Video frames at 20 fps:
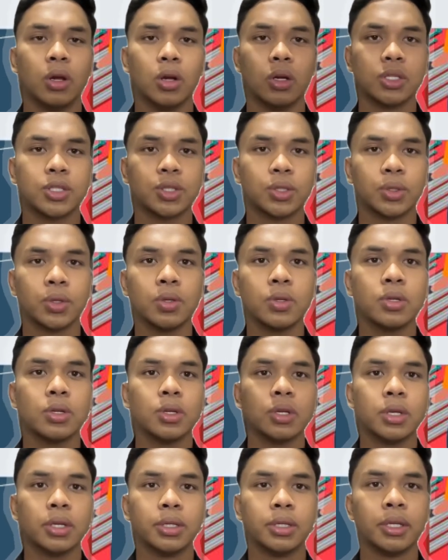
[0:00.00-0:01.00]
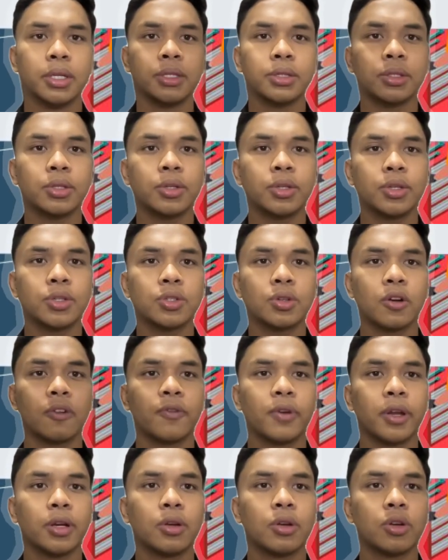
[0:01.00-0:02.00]
Also, the introduce of
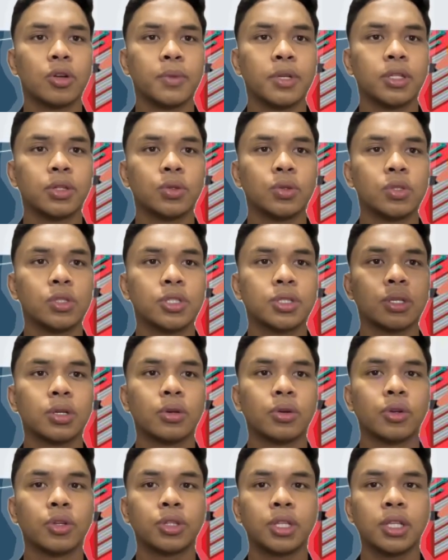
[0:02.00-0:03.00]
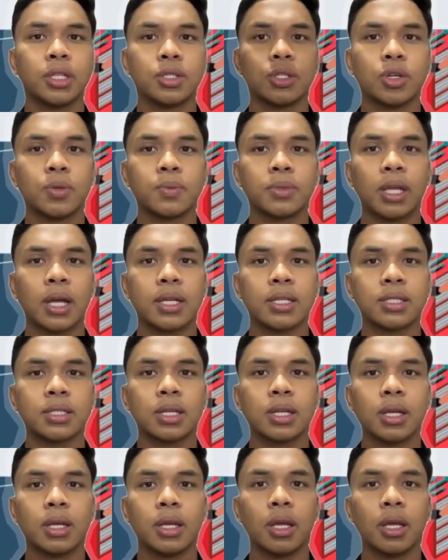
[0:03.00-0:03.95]
ergonomic tools, rotate job tasks,